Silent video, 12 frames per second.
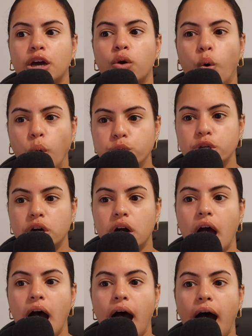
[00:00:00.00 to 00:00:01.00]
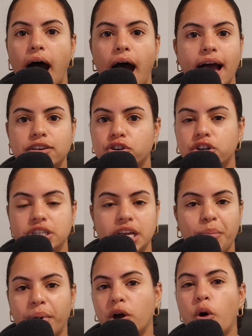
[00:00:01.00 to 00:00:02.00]
to get older, I started to
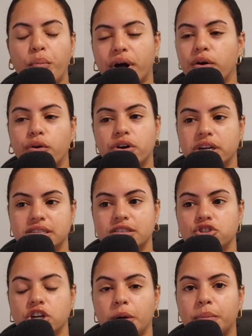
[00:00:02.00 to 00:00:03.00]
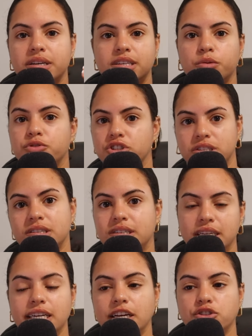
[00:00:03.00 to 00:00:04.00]
get my own priorities in check, because I was just a
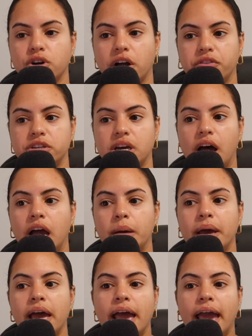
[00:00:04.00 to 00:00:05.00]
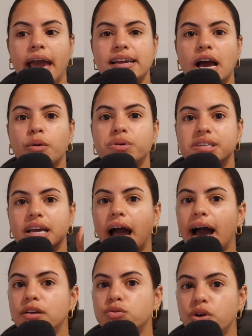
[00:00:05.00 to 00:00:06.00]
teenager at the time. And I was like,
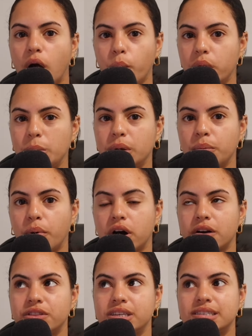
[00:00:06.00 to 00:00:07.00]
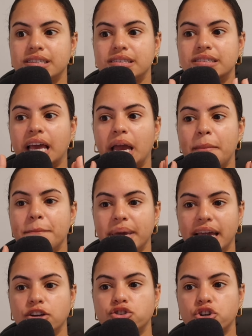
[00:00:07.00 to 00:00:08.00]
I do not want to be a part of this. This is a
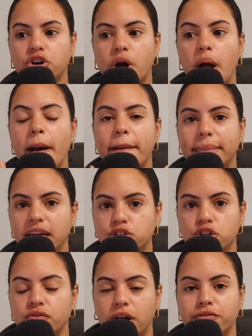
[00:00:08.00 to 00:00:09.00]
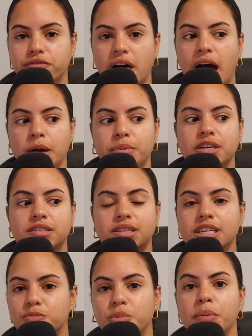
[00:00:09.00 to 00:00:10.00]
major, major red flag, because
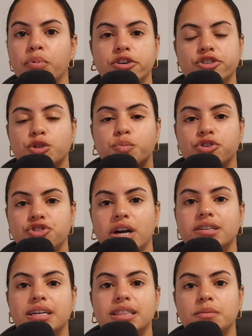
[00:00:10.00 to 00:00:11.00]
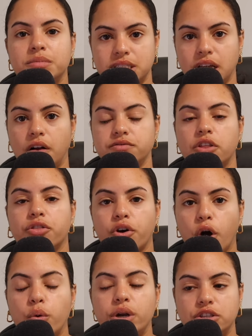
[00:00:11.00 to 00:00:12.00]
these people are just projecting themselves and
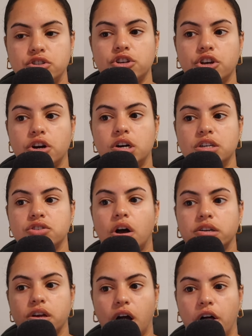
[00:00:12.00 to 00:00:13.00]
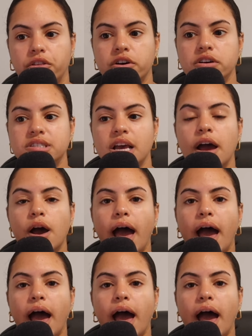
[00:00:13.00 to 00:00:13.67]
their own insecurities onto others.